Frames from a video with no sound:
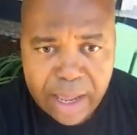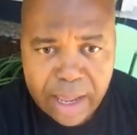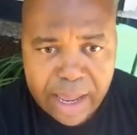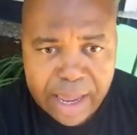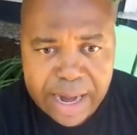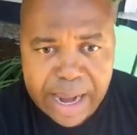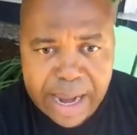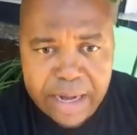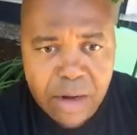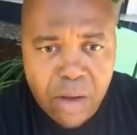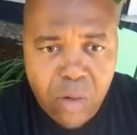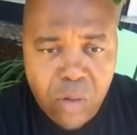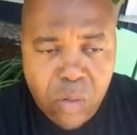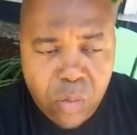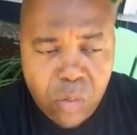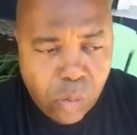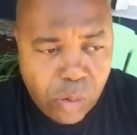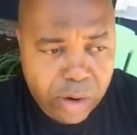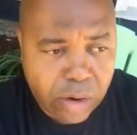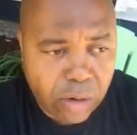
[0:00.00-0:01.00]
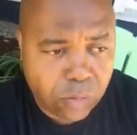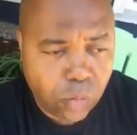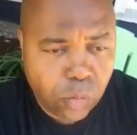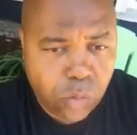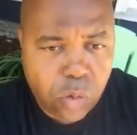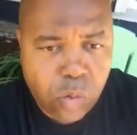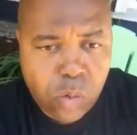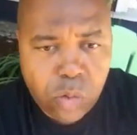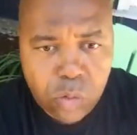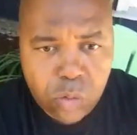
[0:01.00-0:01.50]
And I know what
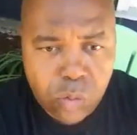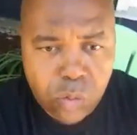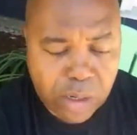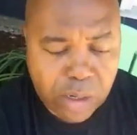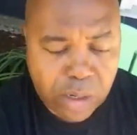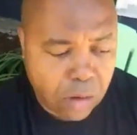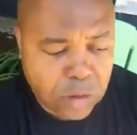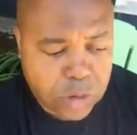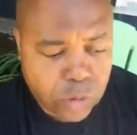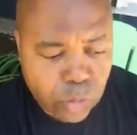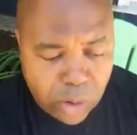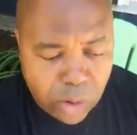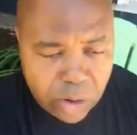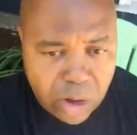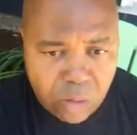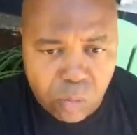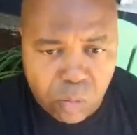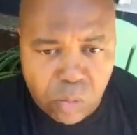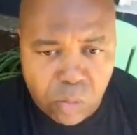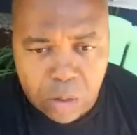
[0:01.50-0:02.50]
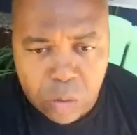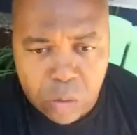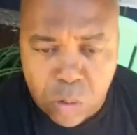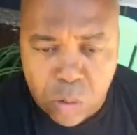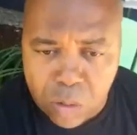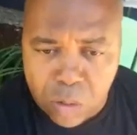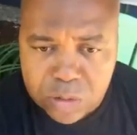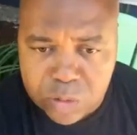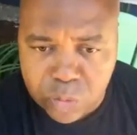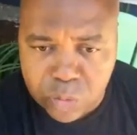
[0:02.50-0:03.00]
goes where and who
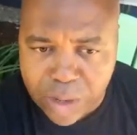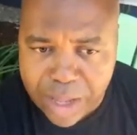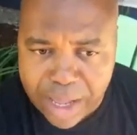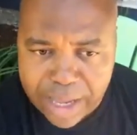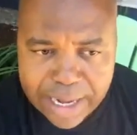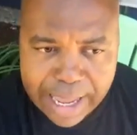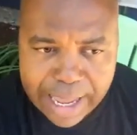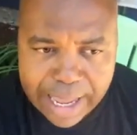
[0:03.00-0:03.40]
owns what.